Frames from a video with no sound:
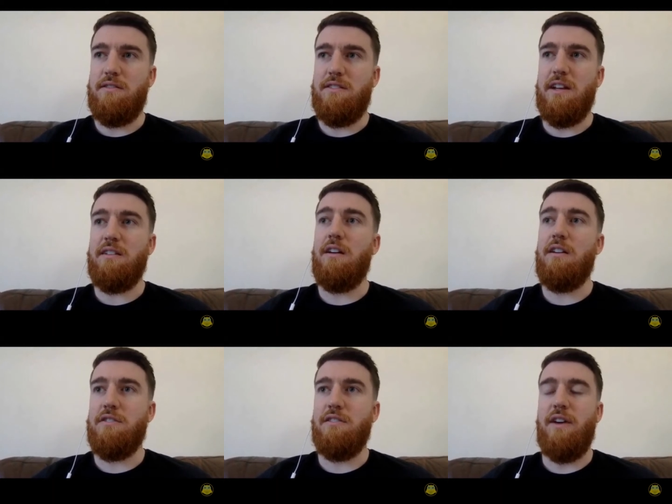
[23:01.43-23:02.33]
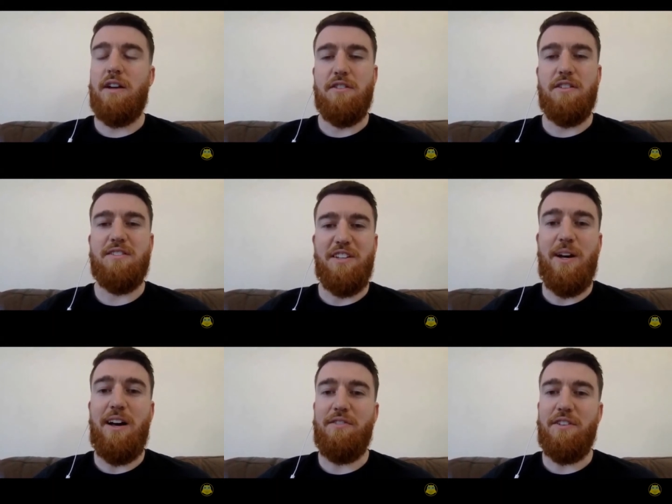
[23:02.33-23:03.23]
technologist evangelists that you
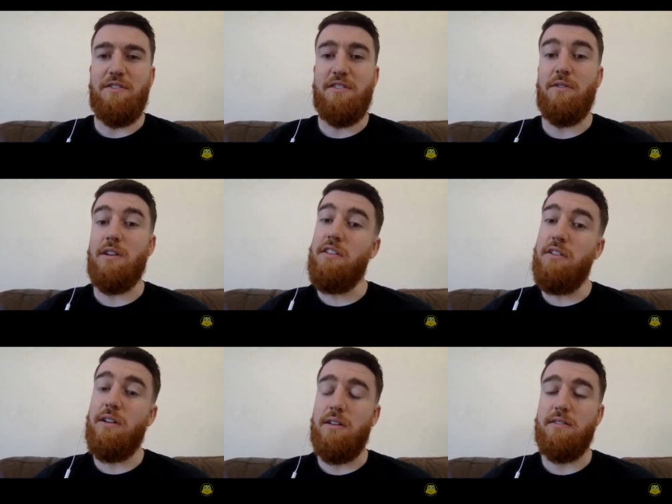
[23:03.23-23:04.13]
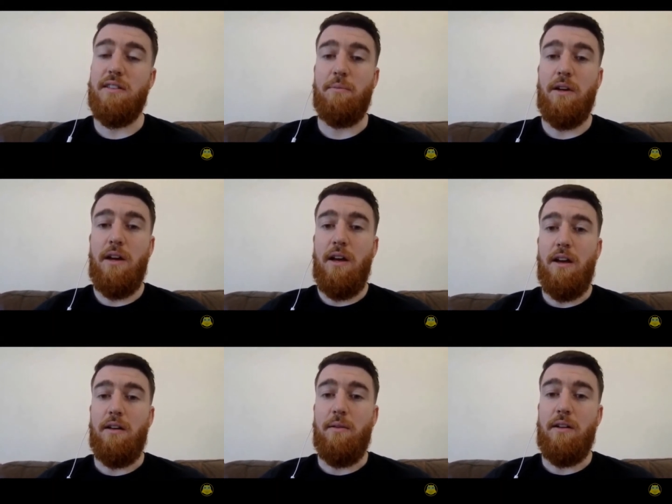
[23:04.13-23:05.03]
have in your school and utilize them
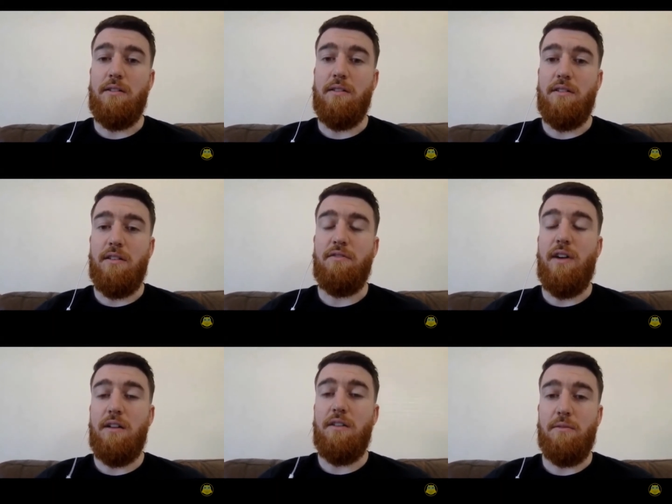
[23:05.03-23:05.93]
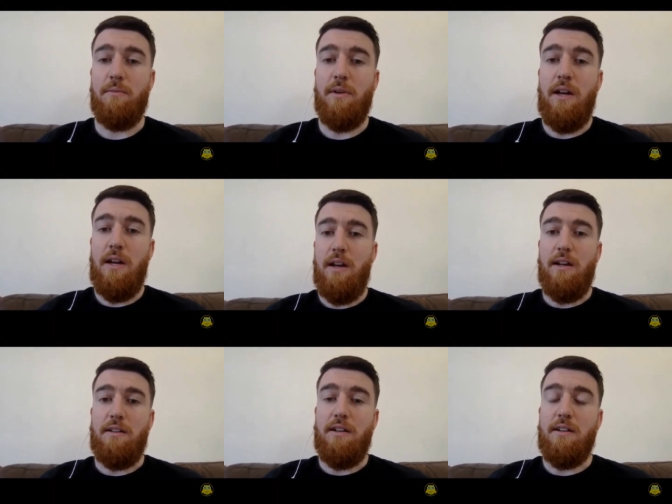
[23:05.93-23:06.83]
uh, and and value them
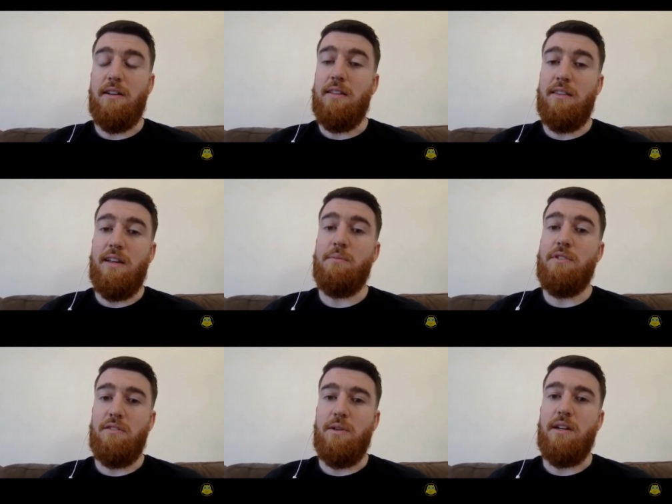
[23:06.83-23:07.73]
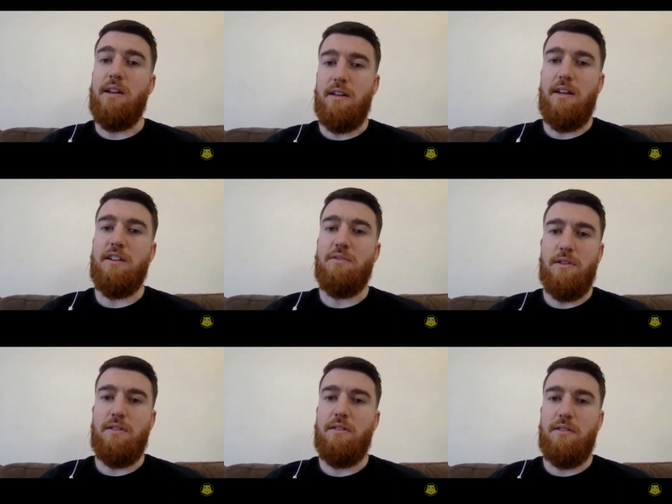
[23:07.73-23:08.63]
and and get them to engage
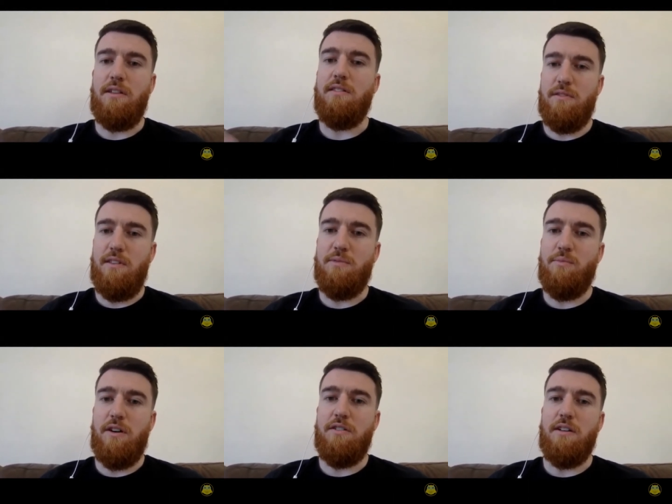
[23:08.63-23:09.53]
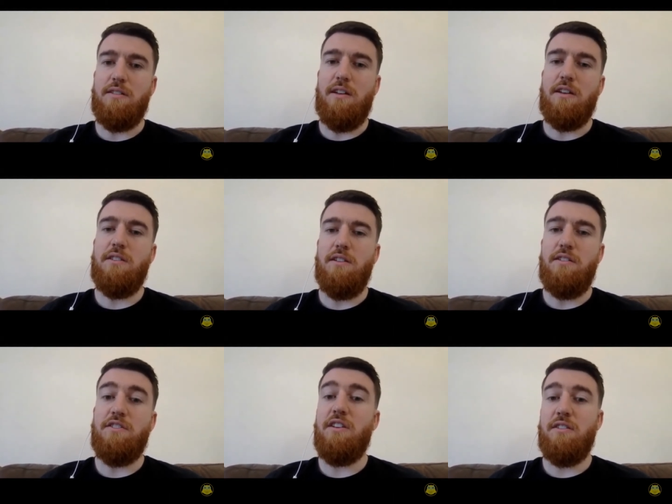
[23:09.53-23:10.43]
with these these projects and actually
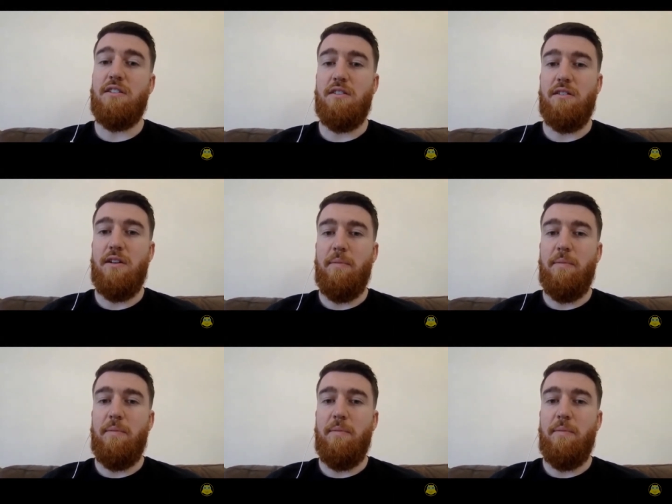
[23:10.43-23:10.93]
share their